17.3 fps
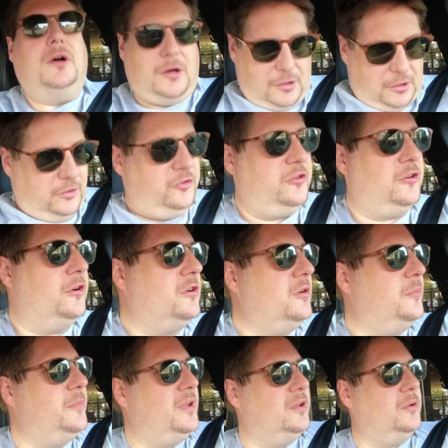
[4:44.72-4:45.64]
Hot
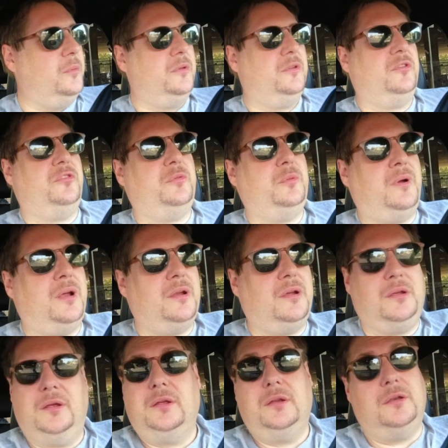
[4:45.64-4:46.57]
chocolate milk with a
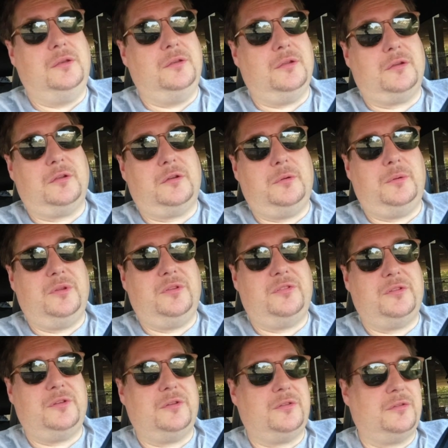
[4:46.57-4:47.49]
sweater. Not a
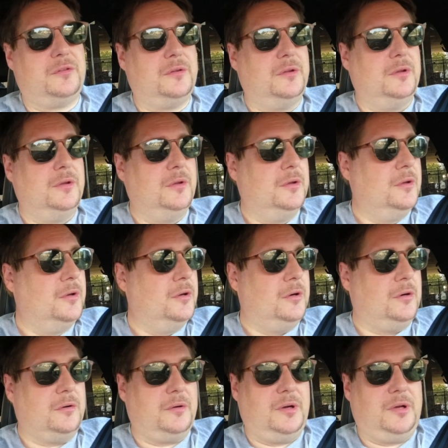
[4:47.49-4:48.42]
coincidence.
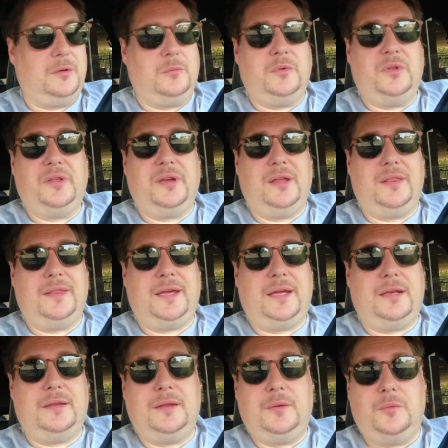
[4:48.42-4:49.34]
All right, we'll get
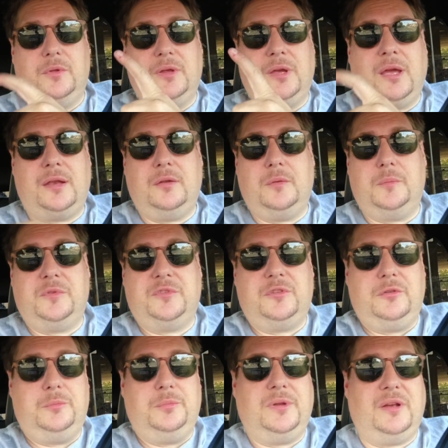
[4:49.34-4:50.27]
that, and then we'll head up
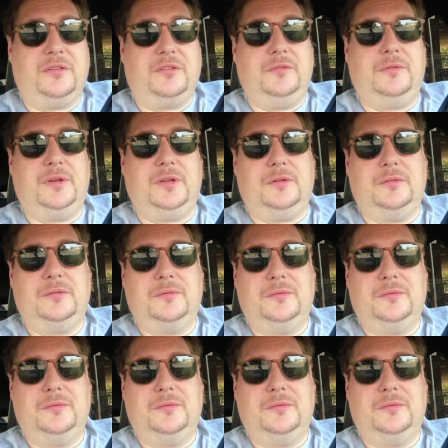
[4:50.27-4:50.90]
to Placerville.